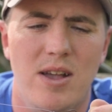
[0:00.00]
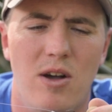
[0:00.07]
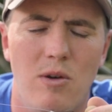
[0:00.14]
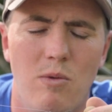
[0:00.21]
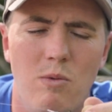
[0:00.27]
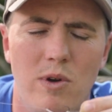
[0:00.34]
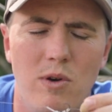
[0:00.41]

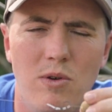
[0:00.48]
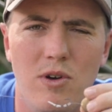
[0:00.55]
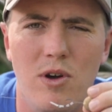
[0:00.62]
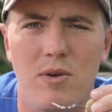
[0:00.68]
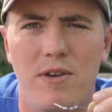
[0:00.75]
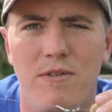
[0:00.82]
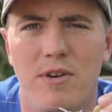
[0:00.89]
I will
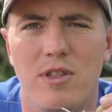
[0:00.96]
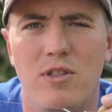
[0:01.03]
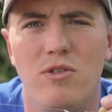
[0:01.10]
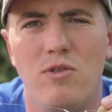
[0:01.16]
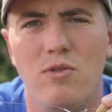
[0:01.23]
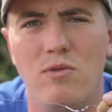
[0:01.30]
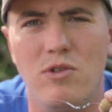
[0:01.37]
note, if I
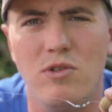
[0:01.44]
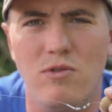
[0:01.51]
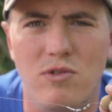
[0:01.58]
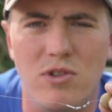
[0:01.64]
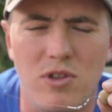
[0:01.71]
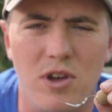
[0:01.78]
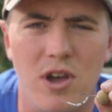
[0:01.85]
do
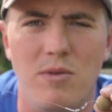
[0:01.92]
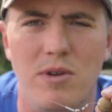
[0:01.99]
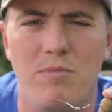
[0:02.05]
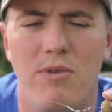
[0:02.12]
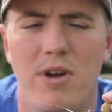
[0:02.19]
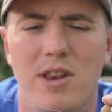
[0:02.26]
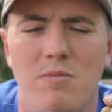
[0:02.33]
use the
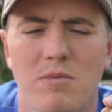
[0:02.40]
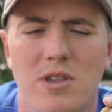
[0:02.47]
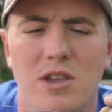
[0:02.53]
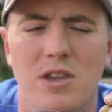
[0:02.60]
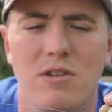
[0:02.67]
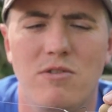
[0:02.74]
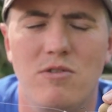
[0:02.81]
coated braided
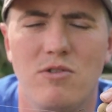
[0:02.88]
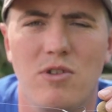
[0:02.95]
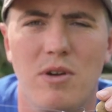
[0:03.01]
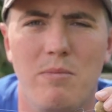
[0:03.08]
materials,